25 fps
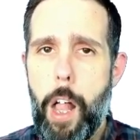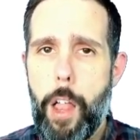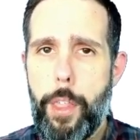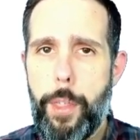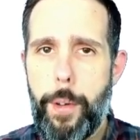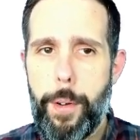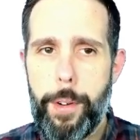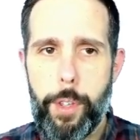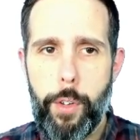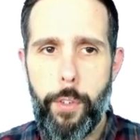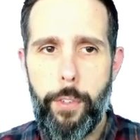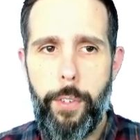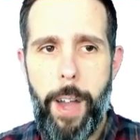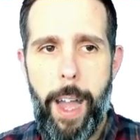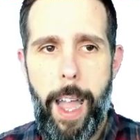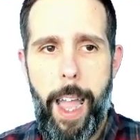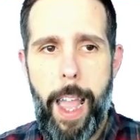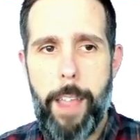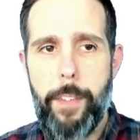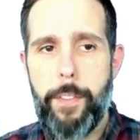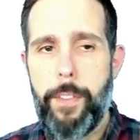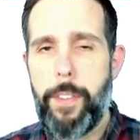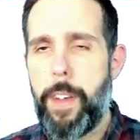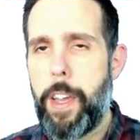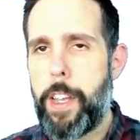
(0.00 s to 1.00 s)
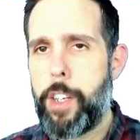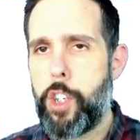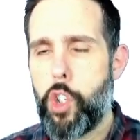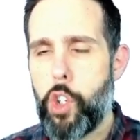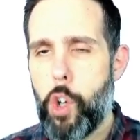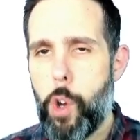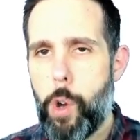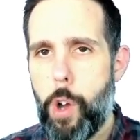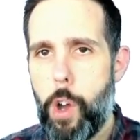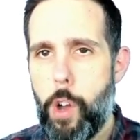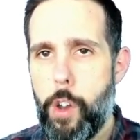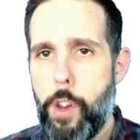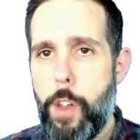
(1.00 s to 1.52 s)
3 to 5, and
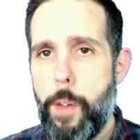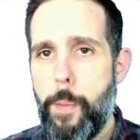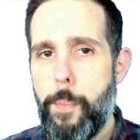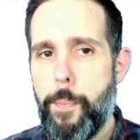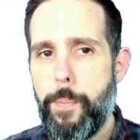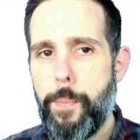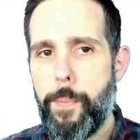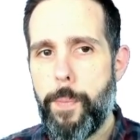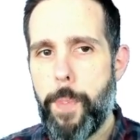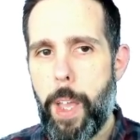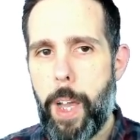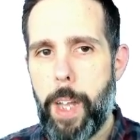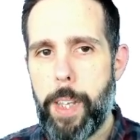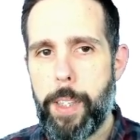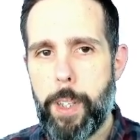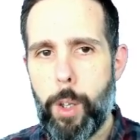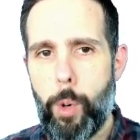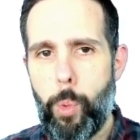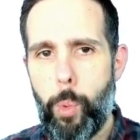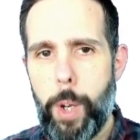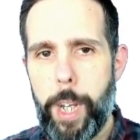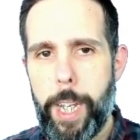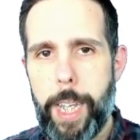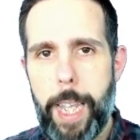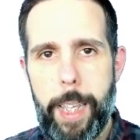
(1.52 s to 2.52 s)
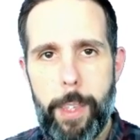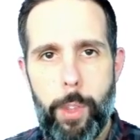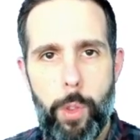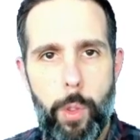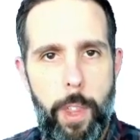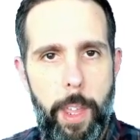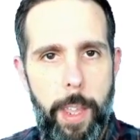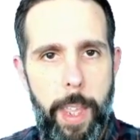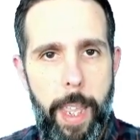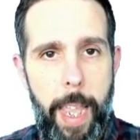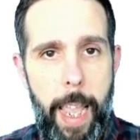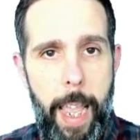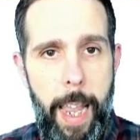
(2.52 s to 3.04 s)
so on, until we get
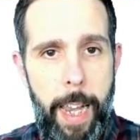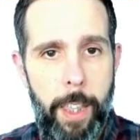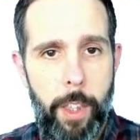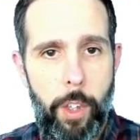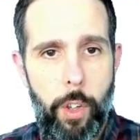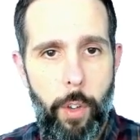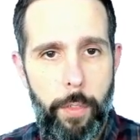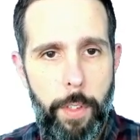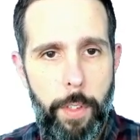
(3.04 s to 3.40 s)
the end of